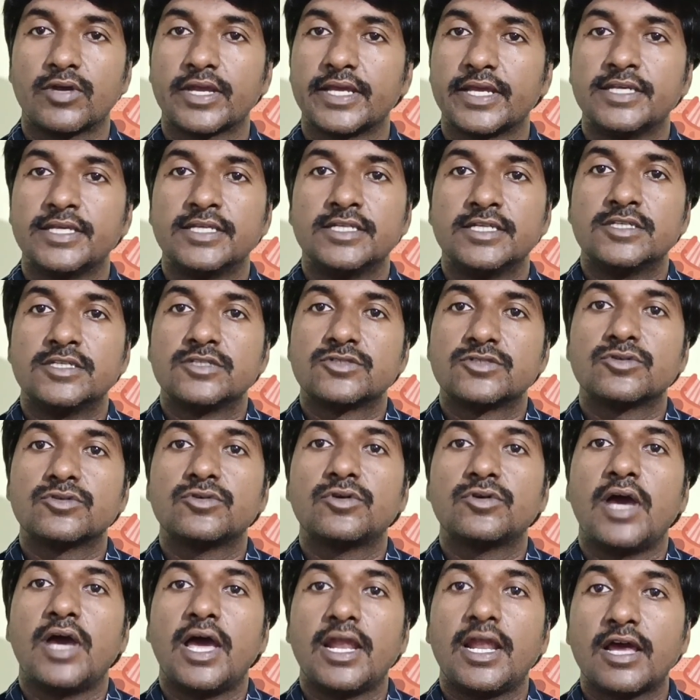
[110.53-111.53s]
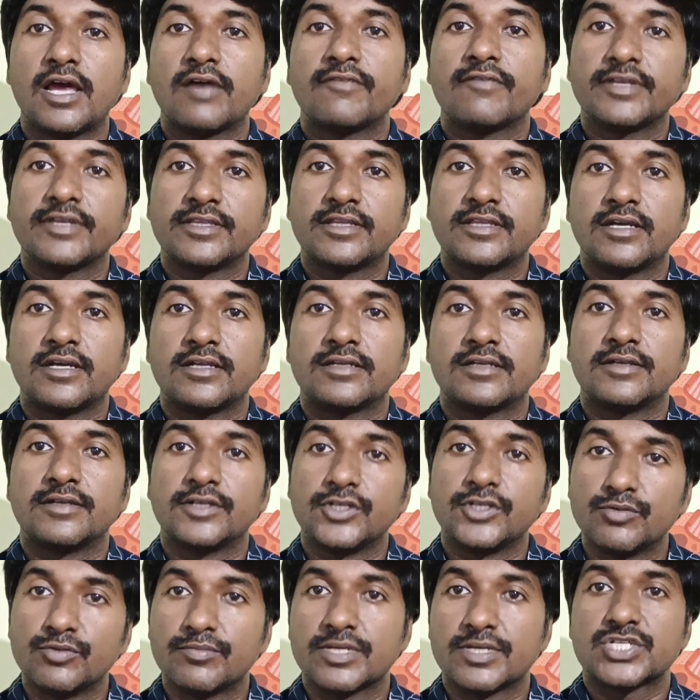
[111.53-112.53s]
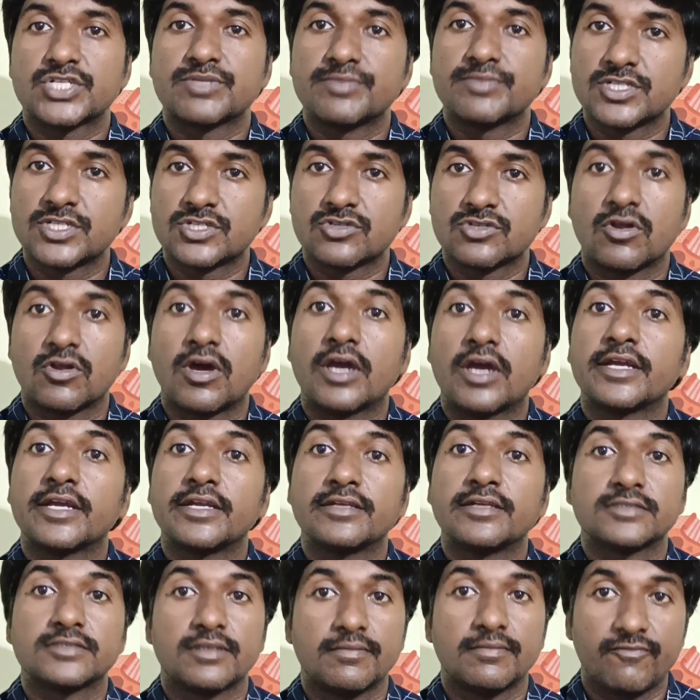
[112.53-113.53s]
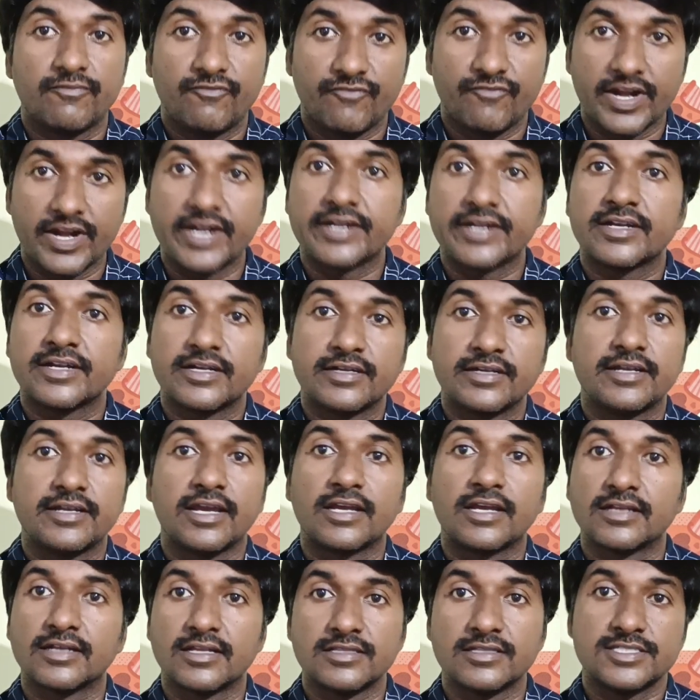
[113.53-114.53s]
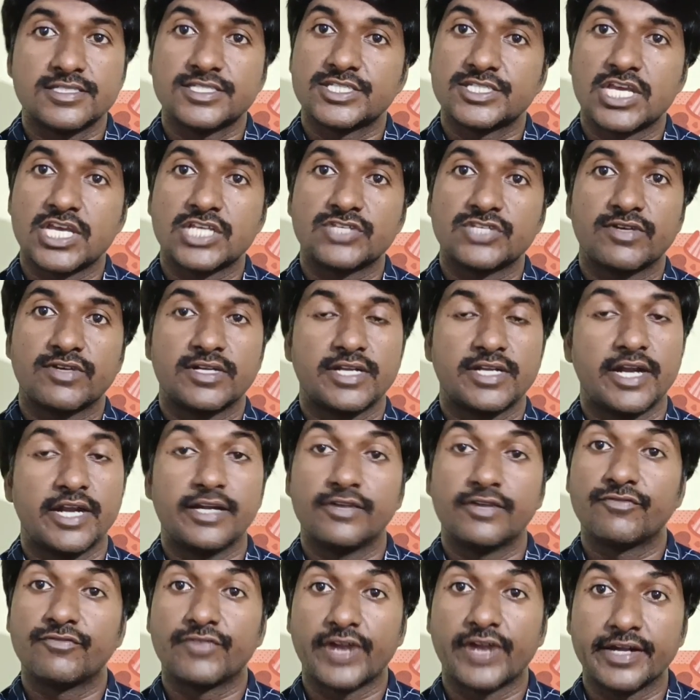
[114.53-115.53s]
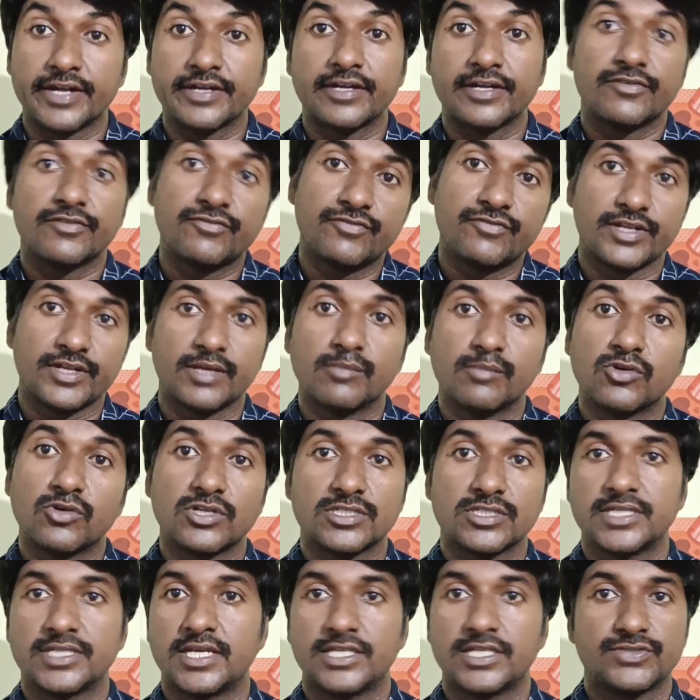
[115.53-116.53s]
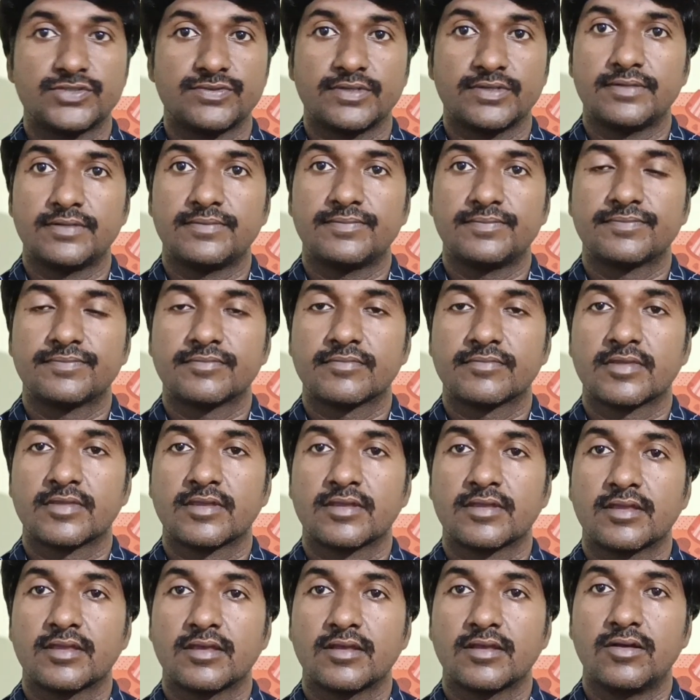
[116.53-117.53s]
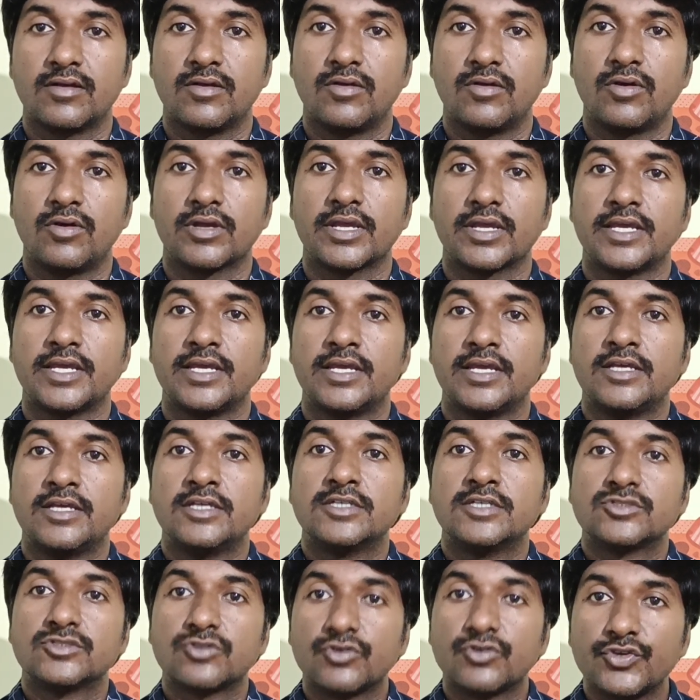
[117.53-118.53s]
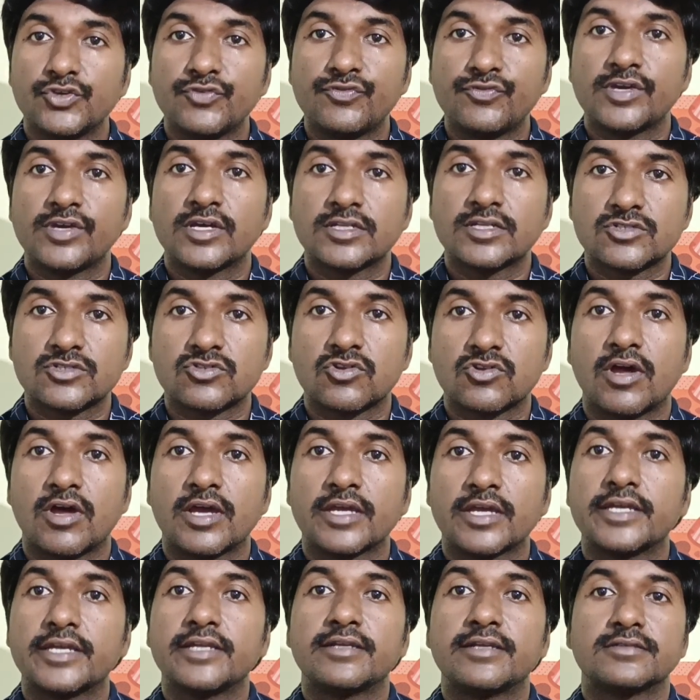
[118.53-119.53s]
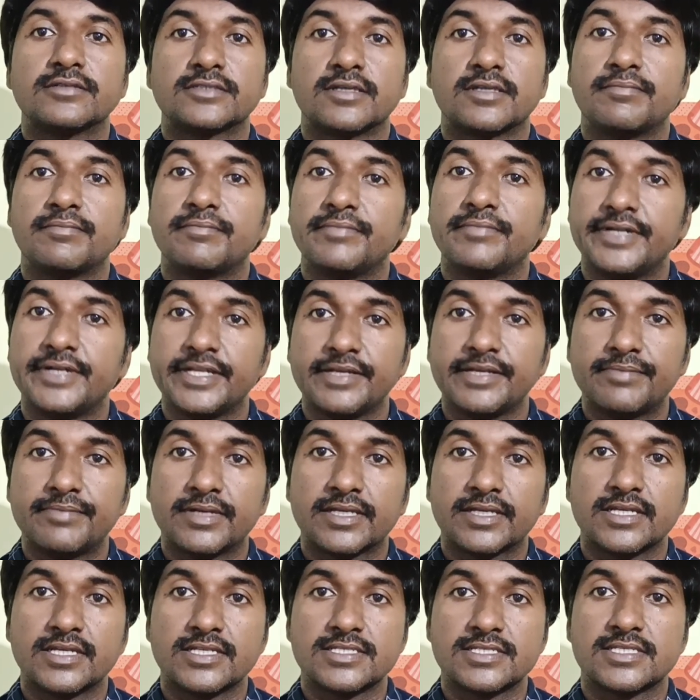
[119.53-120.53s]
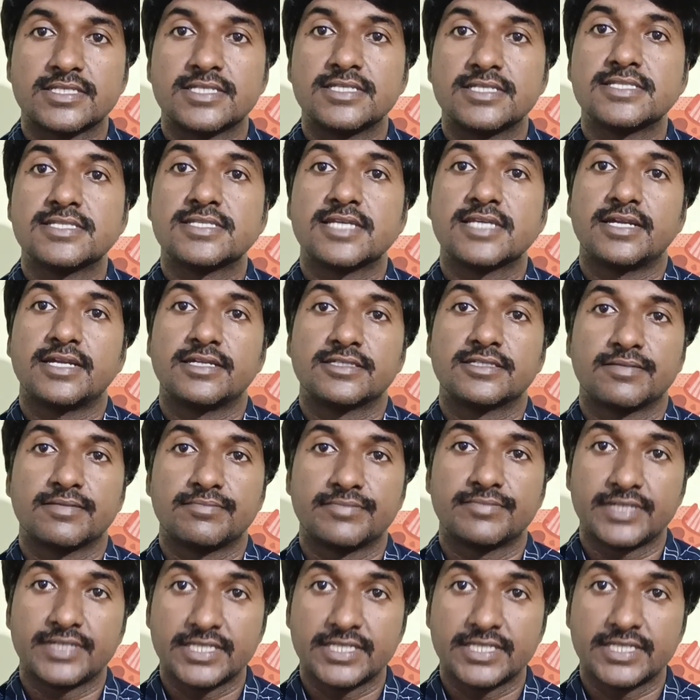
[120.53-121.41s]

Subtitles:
Okay, so along with that, you must be strong in some front-end technologies as well and front-end frameworks as well. Okay, so if you are strong in some debugging skills and